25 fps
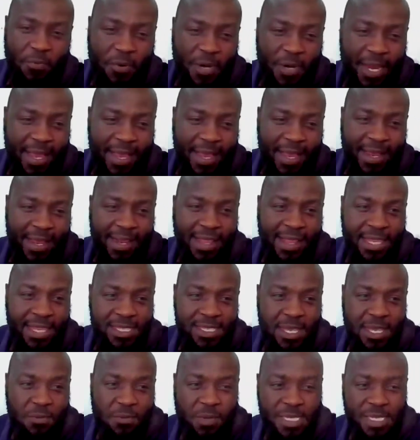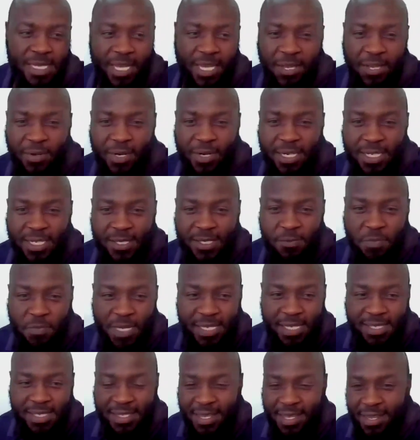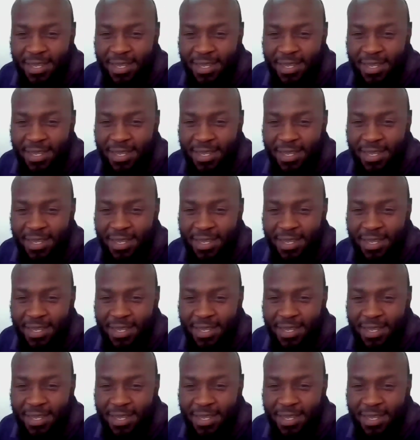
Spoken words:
play in the cybersecurity space.